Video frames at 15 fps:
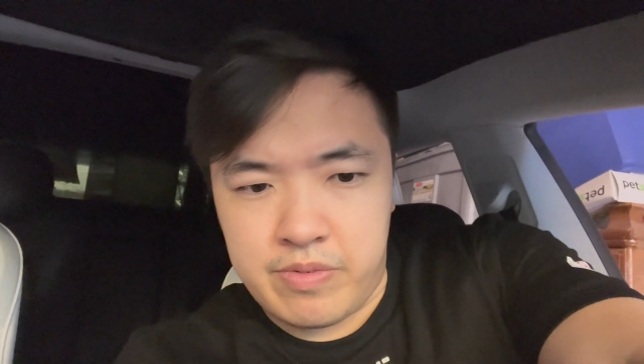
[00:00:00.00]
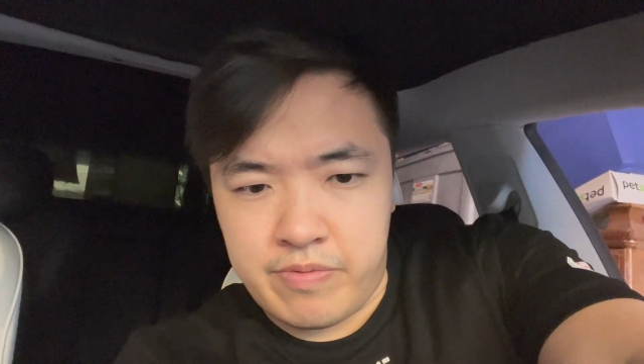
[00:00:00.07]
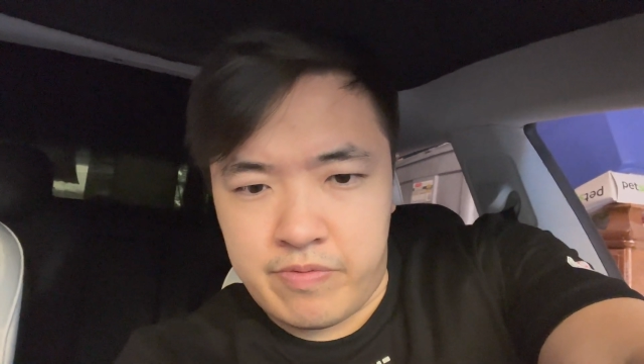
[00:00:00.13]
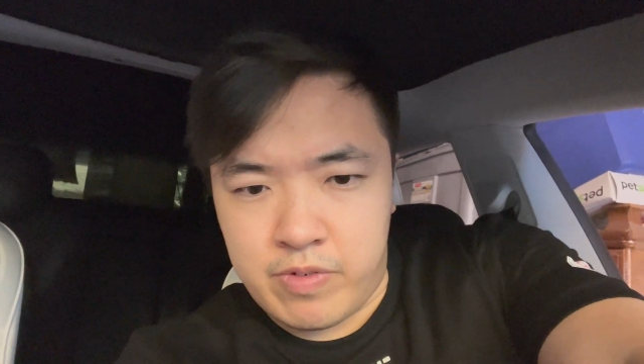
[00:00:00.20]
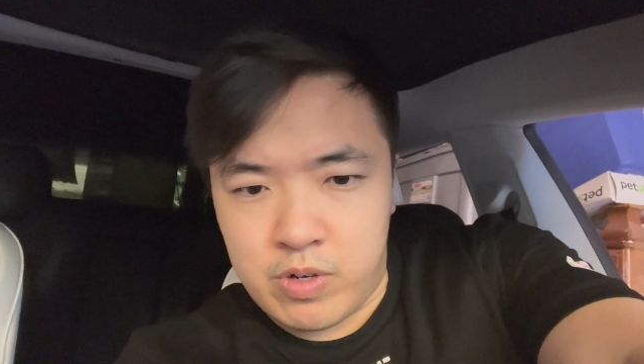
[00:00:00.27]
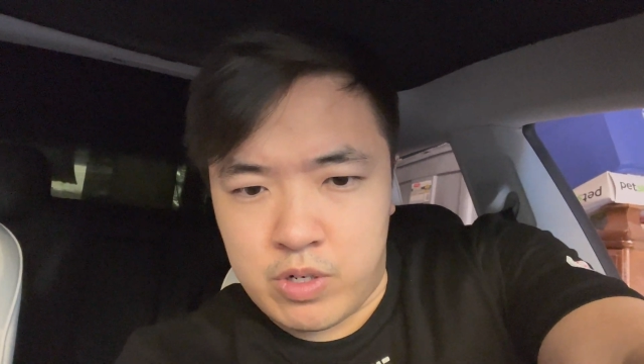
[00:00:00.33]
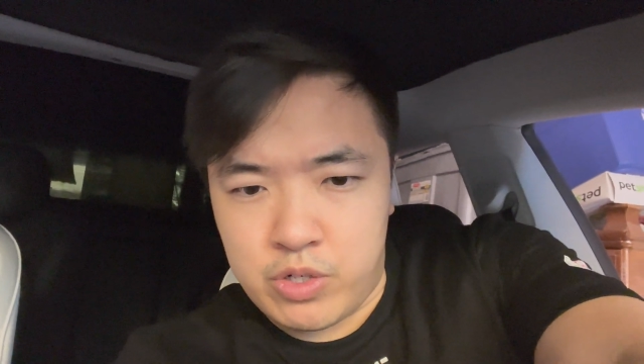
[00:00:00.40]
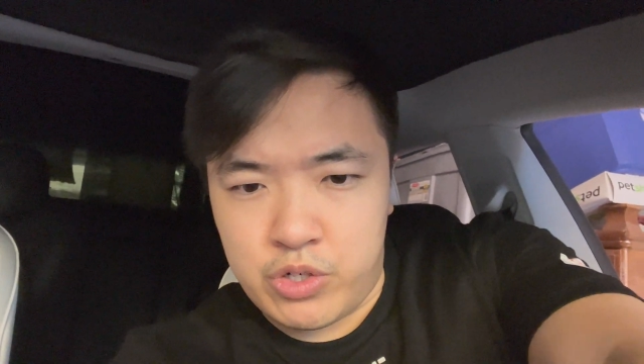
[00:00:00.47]

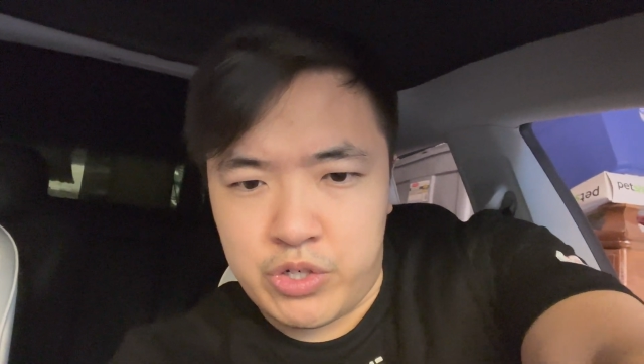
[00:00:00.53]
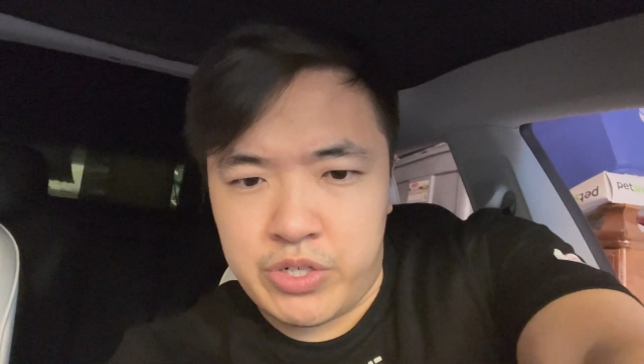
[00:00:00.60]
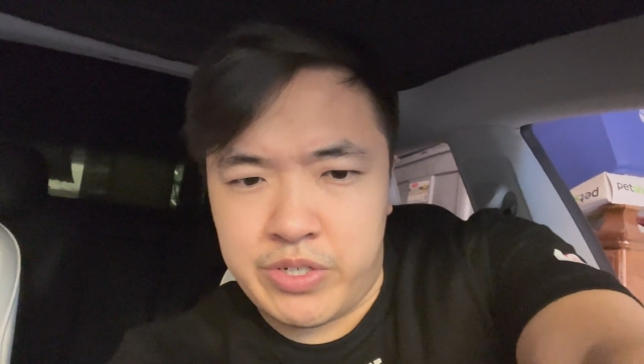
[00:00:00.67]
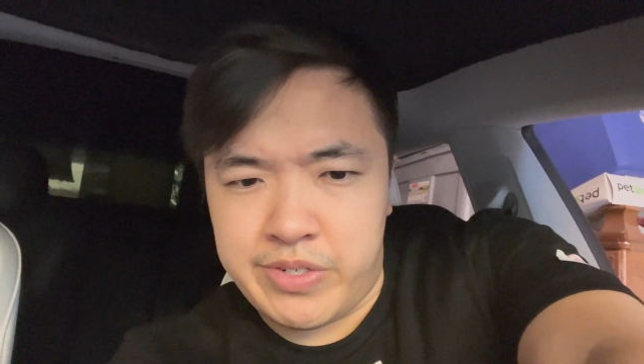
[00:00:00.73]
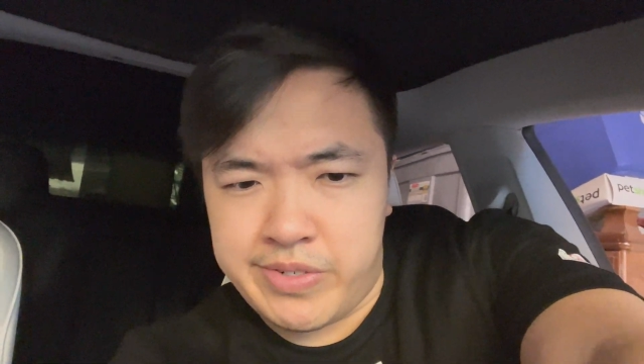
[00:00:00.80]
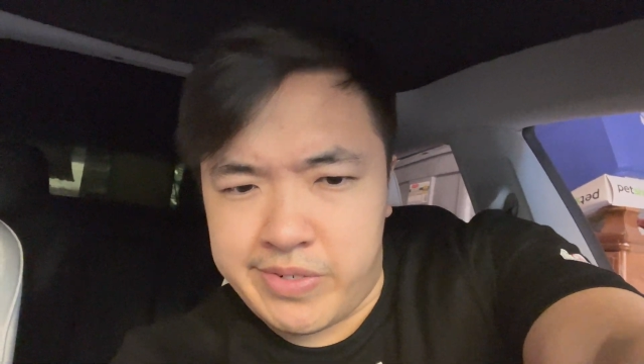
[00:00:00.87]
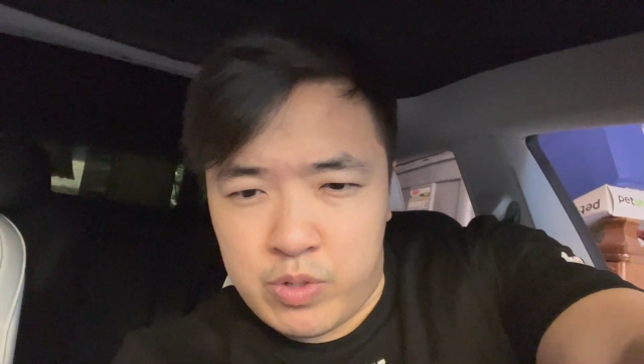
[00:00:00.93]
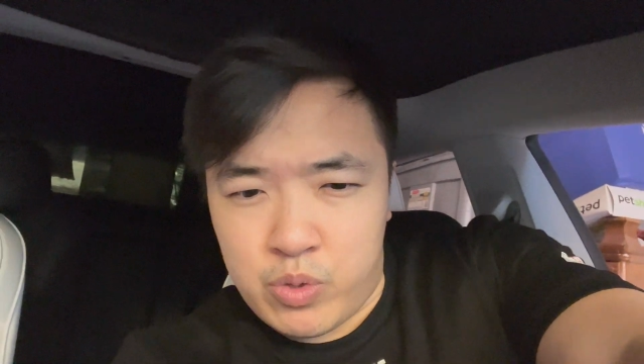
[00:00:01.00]

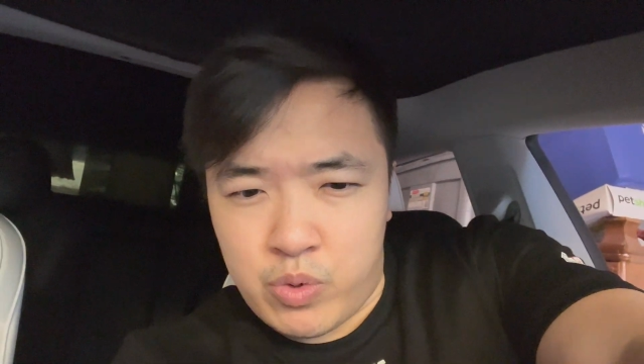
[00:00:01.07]
version